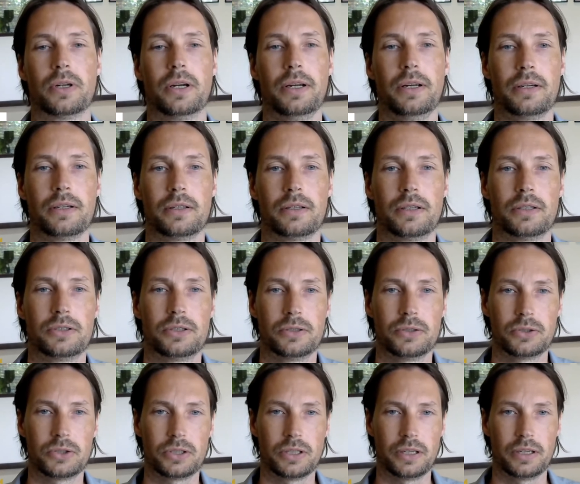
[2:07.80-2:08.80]
Right, that's
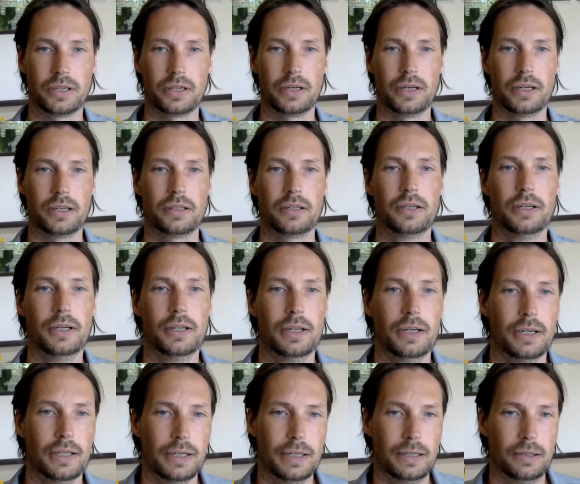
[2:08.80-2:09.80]
interesting. And
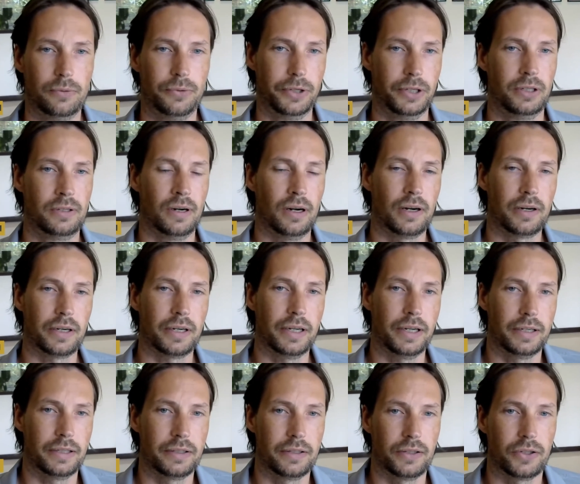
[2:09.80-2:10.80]

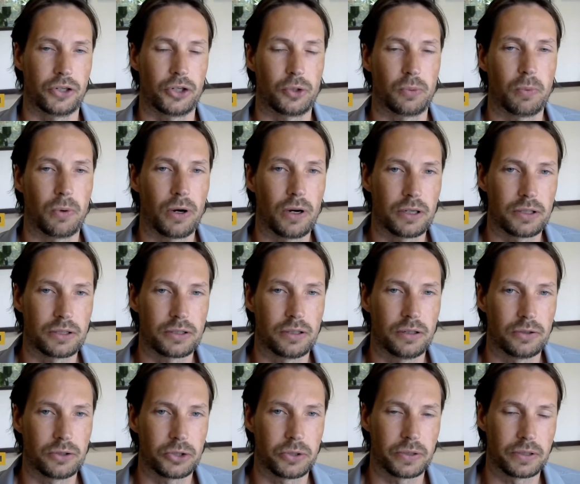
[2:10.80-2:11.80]
regarding the smart
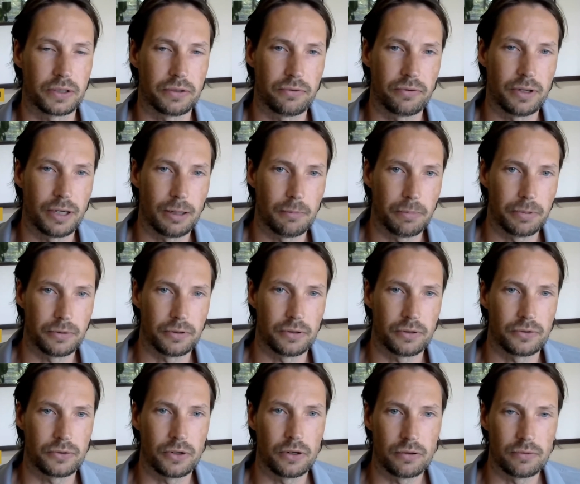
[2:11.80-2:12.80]
contract
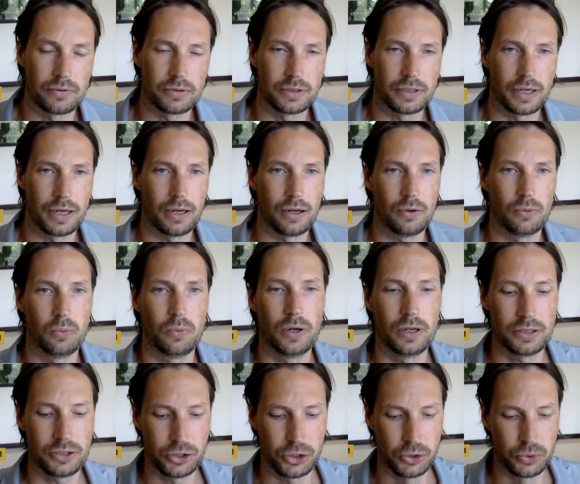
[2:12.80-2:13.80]
development of a DAO,
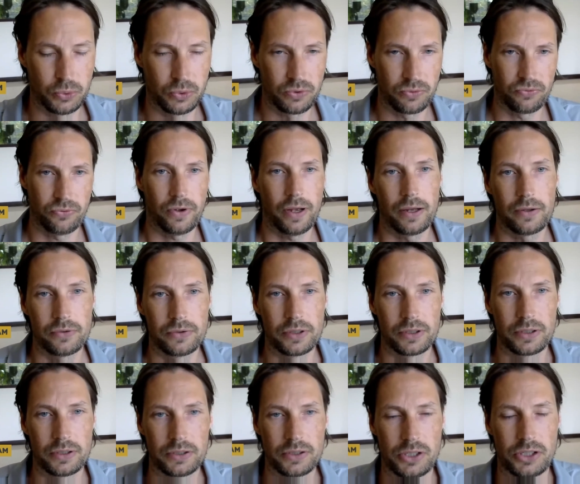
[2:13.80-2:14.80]
what should
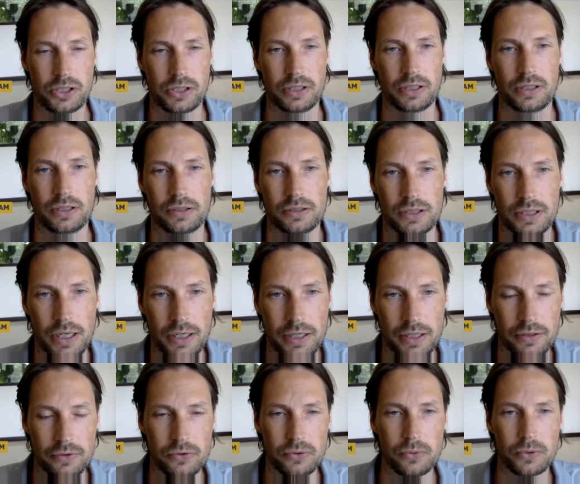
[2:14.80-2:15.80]
founders
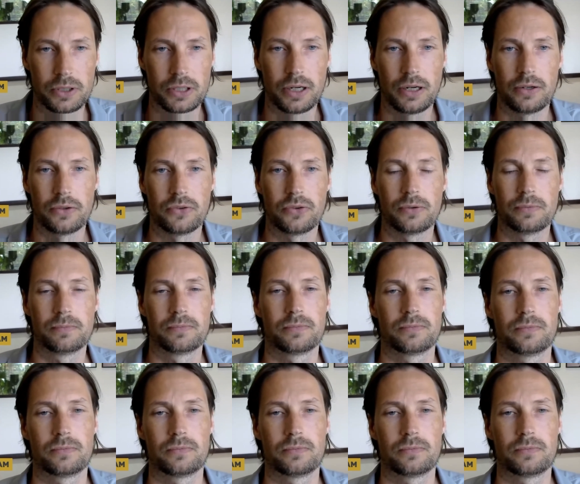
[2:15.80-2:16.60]
take into account?